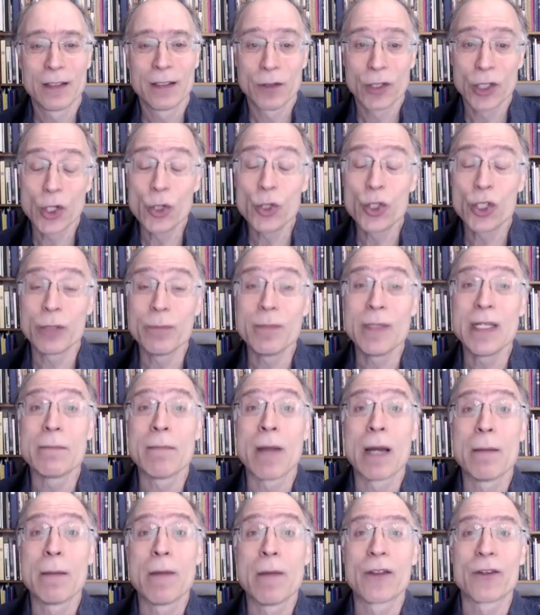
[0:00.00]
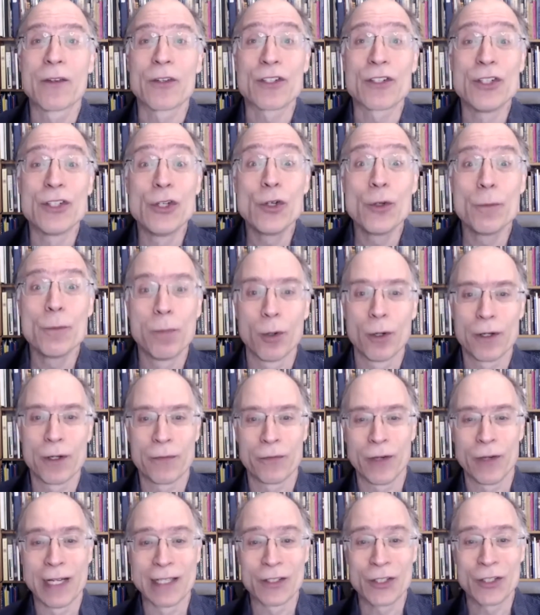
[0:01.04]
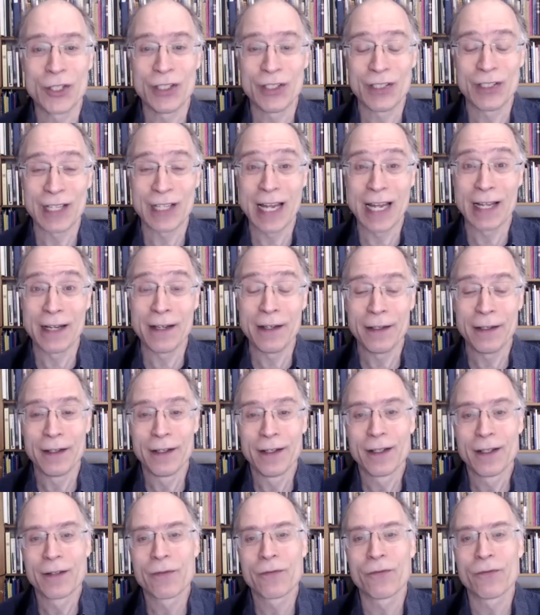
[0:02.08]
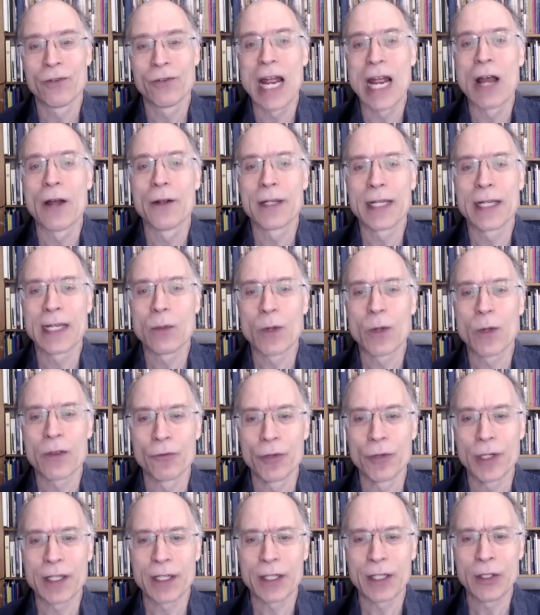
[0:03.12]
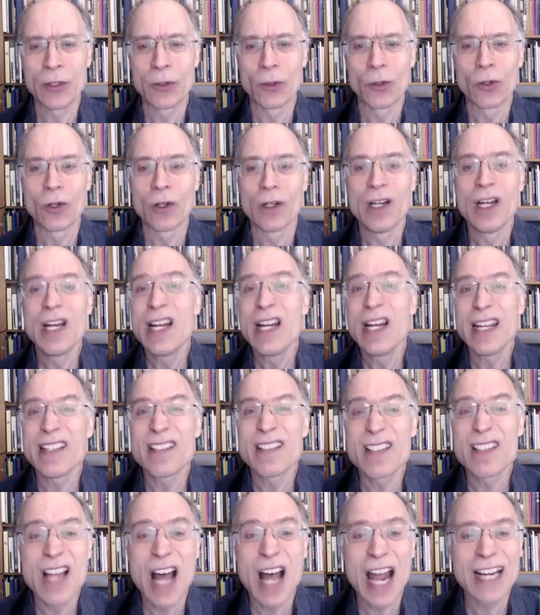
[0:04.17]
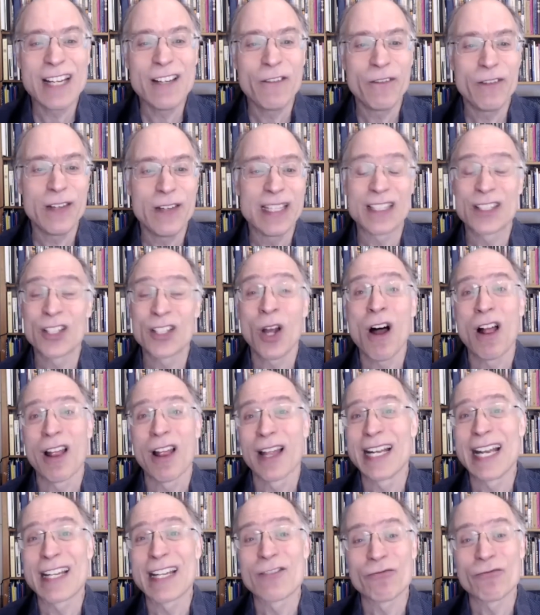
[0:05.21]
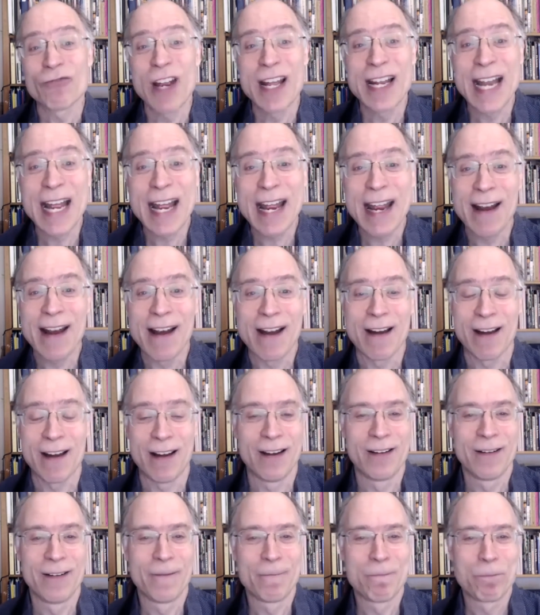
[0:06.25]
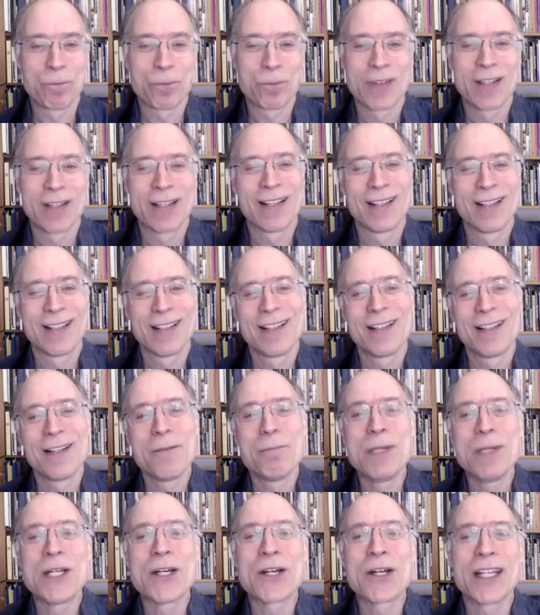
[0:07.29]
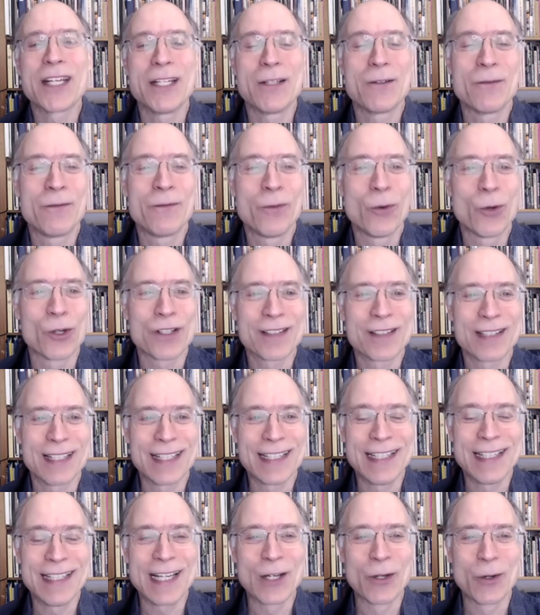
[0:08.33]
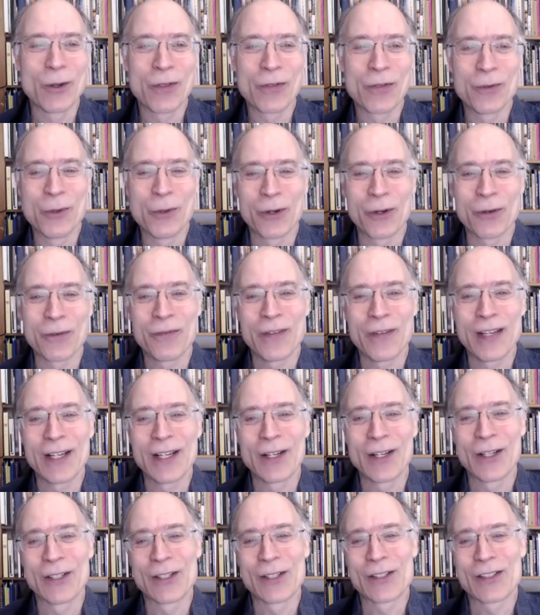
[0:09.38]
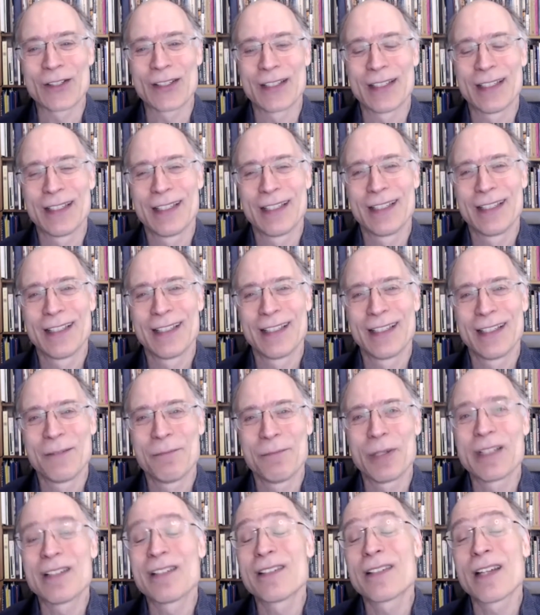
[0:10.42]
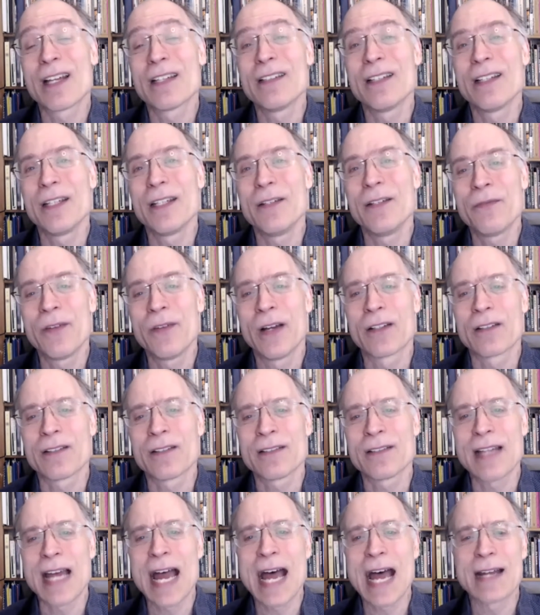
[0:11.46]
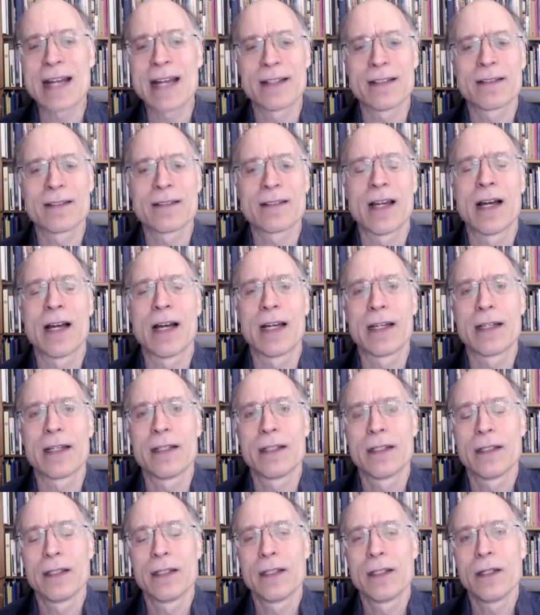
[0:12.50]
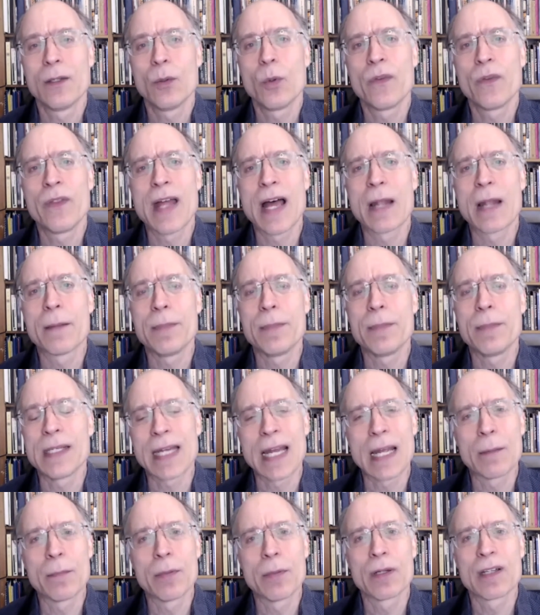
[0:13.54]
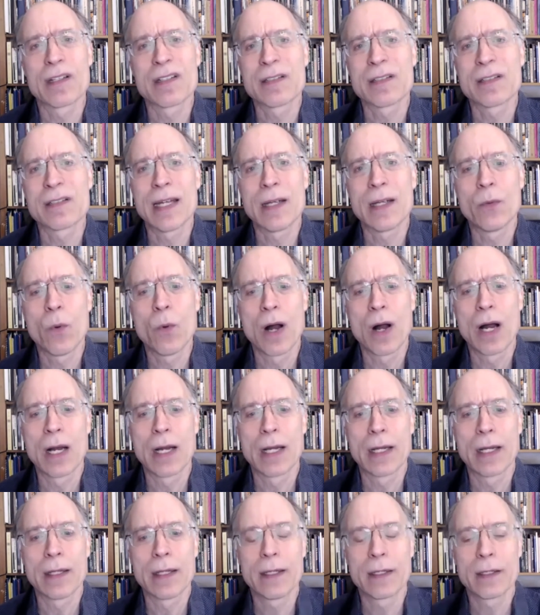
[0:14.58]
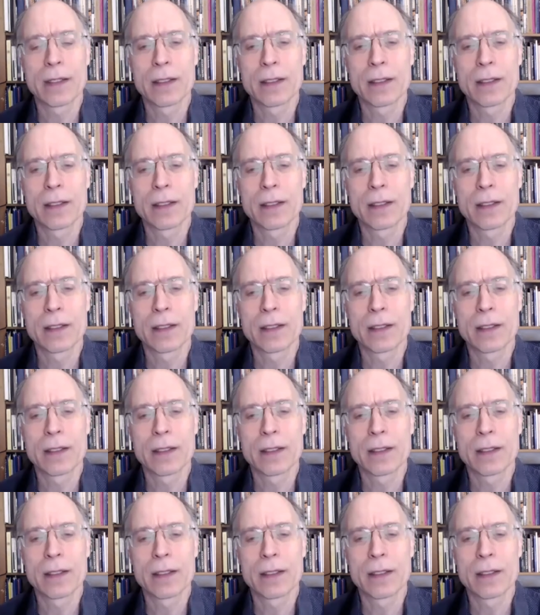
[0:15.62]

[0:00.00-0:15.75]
"You should meet my mother's new boyfriend," she said, frowning with ridicule. "He's 9 feet tall and has red hair." Birgit forced a giggle through her fingers, but suddenly felt sad inside without being able to say why.